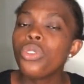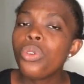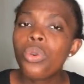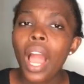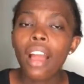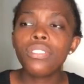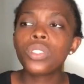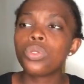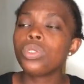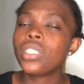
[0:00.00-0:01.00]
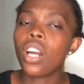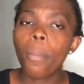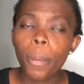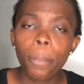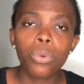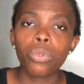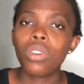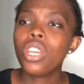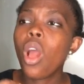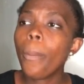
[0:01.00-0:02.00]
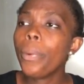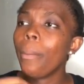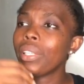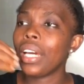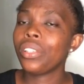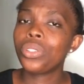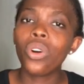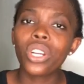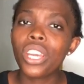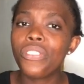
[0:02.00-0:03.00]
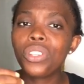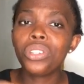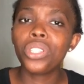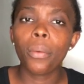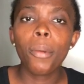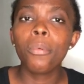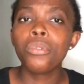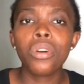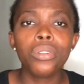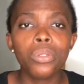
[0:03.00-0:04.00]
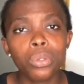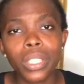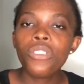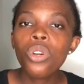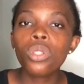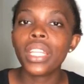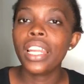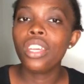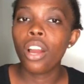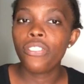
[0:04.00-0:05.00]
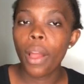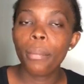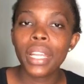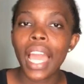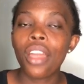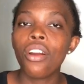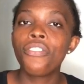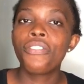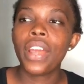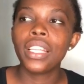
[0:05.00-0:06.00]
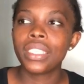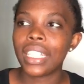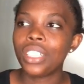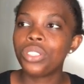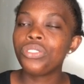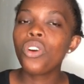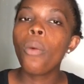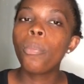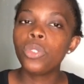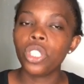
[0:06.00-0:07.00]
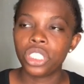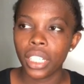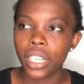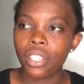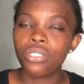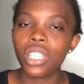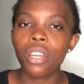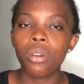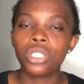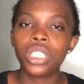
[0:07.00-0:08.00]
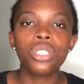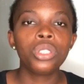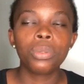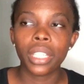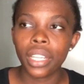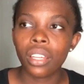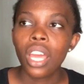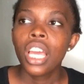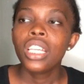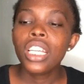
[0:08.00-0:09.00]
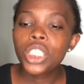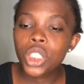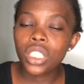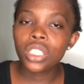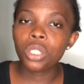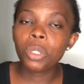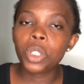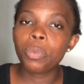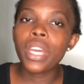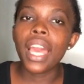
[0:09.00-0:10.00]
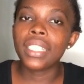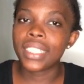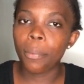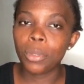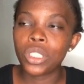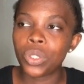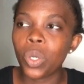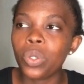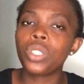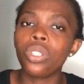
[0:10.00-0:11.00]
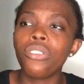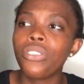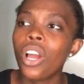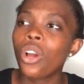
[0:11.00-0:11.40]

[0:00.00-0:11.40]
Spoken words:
You have to tell people, open your mouth and talk. If you don't talk, you will not know. You telling your family and your friends that you opened your channel, you started your YouTube channel, it's supposed to be a stepping stone sort of